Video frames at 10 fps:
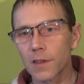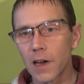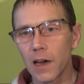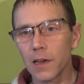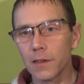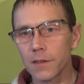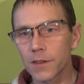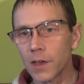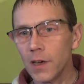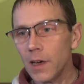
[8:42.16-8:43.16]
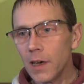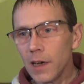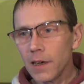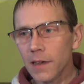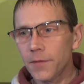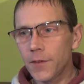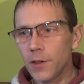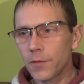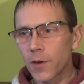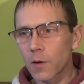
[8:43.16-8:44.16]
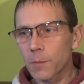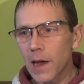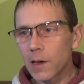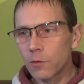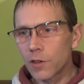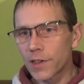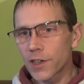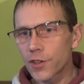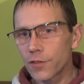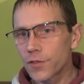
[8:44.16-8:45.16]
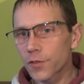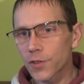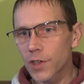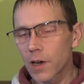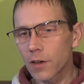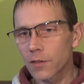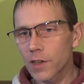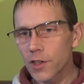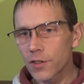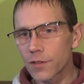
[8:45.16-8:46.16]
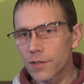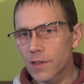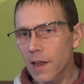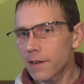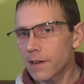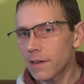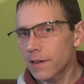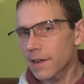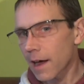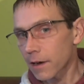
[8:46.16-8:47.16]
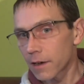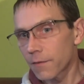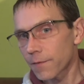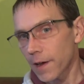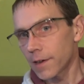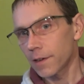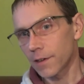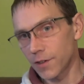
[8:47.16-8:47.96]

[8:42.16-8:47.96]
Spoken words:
And if you've got bail conditions or certain conditions, then that can affect